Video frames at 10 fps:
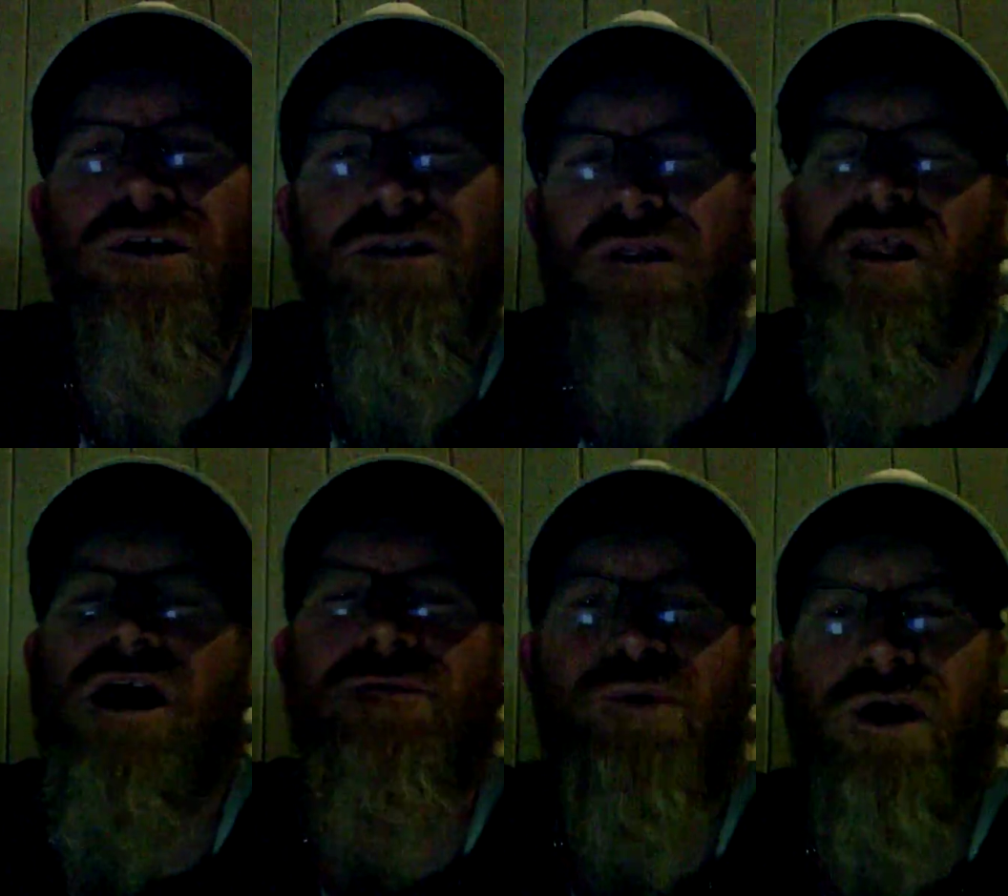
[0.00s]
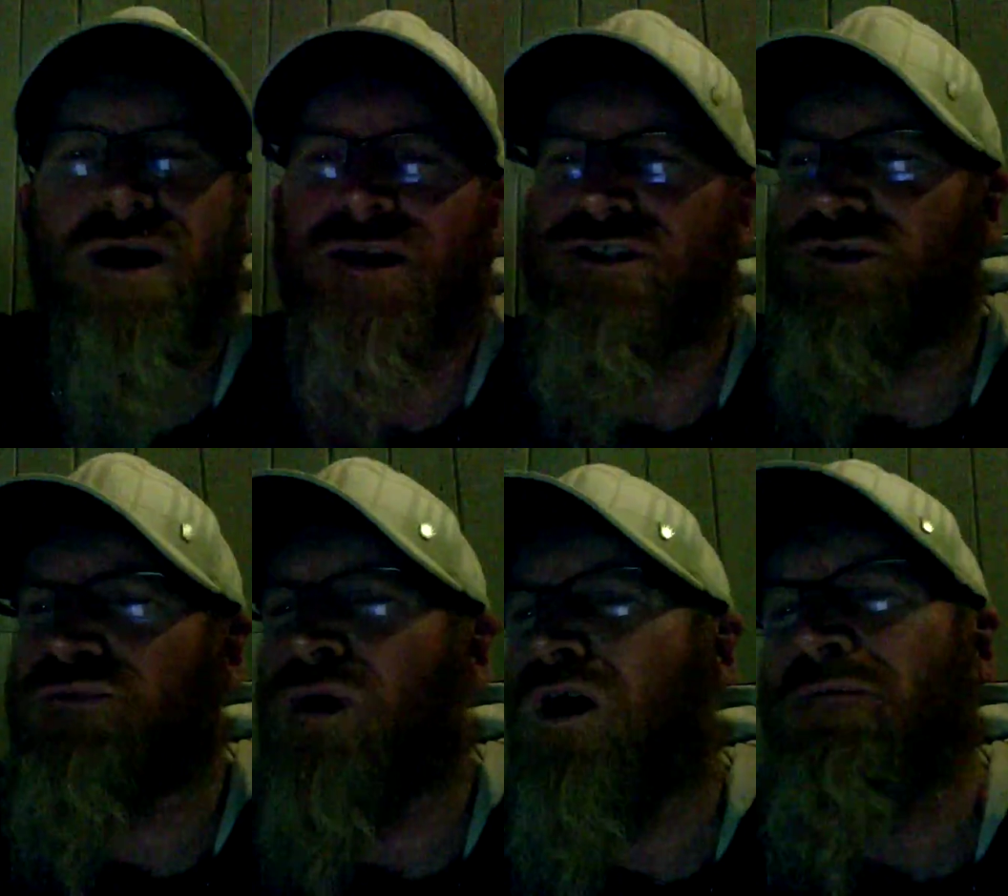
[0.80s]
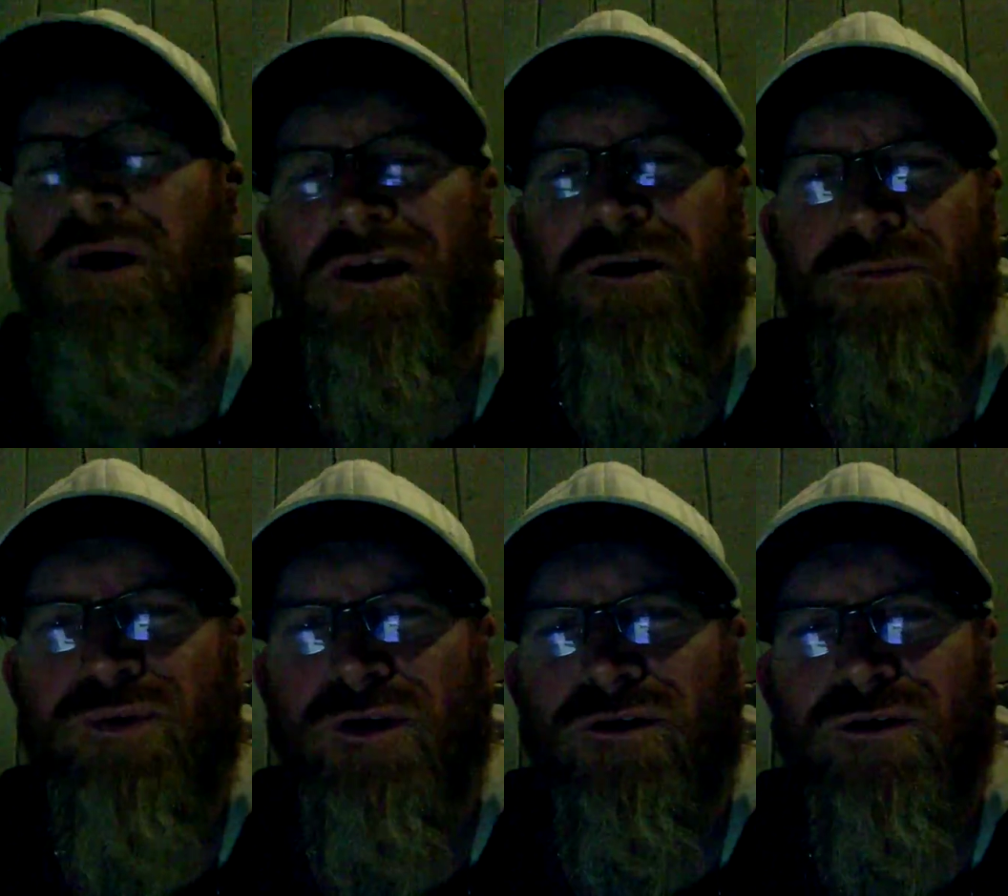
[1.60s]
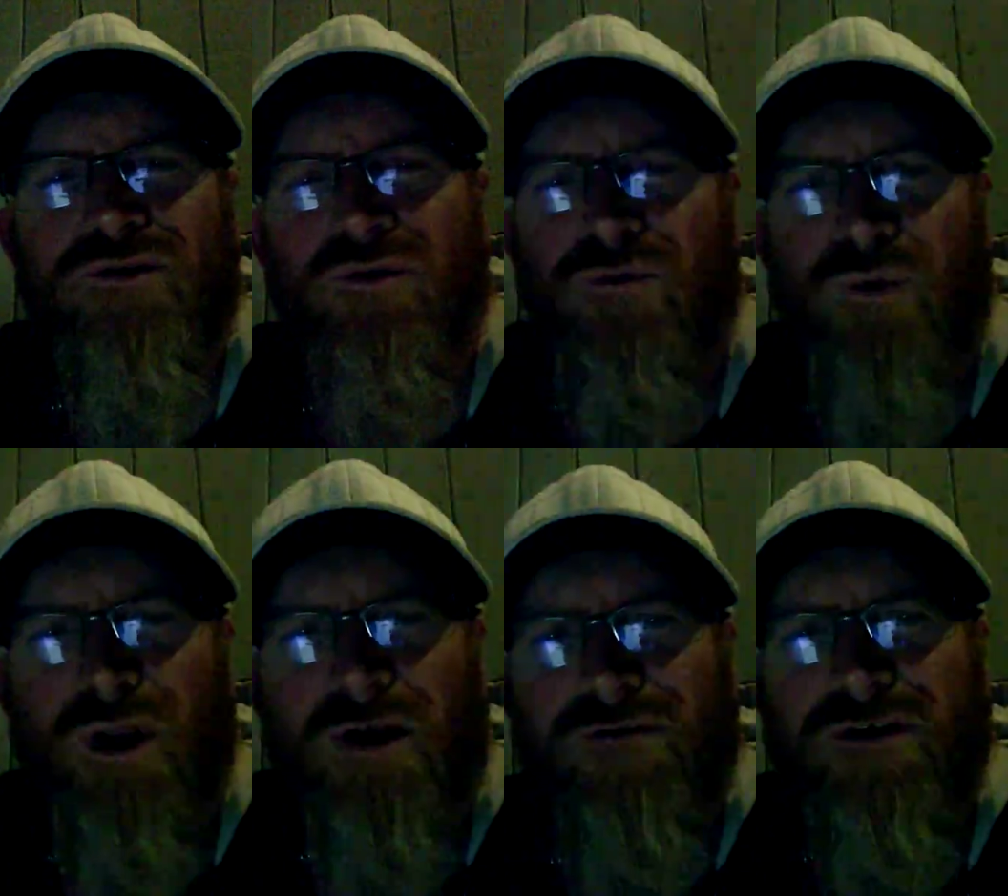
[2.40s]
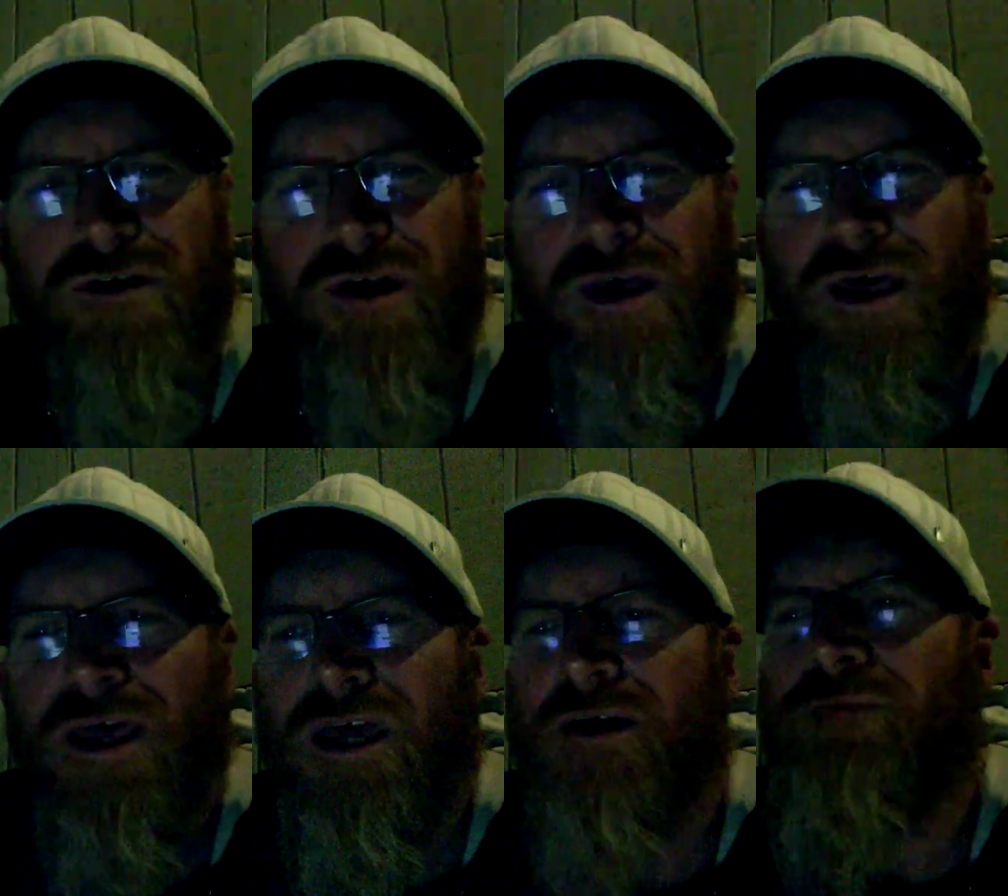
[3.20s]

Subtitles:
at the library just on my computer doing whatever, And